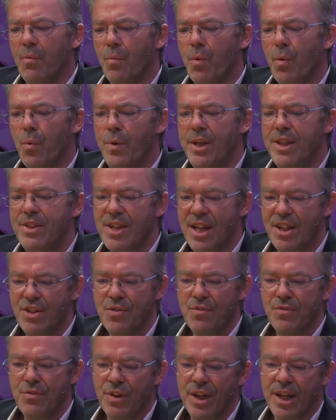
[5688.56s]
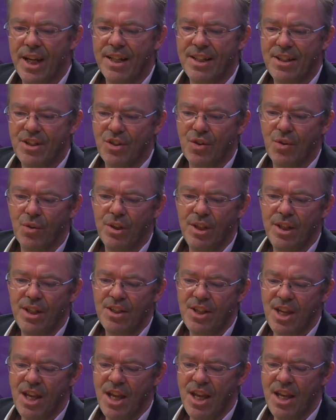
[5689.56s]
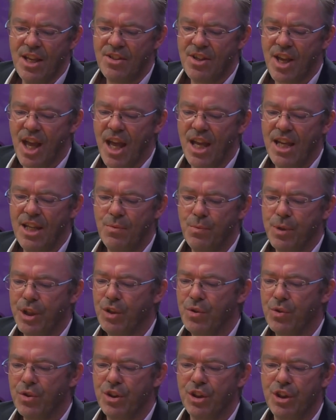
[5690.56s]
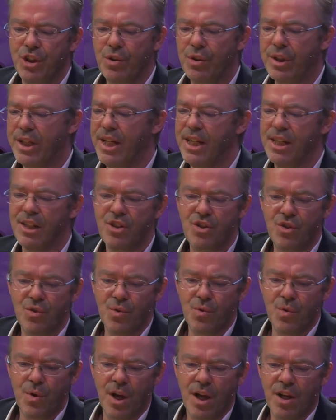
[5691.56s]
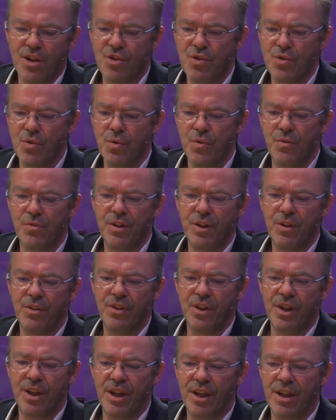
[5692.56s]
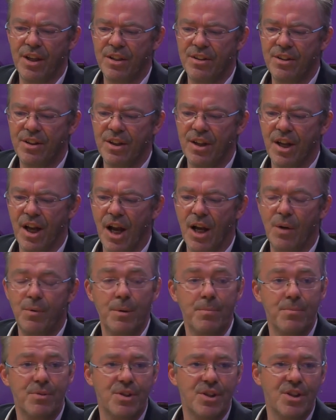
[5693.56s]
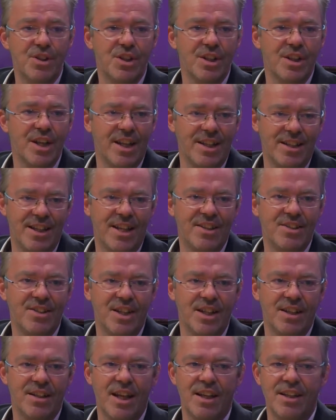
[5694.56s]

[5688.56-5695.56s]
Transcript: What we tend to forget as colleagues is, hey, recruiter, you're here to fill the hiring position, and that's it.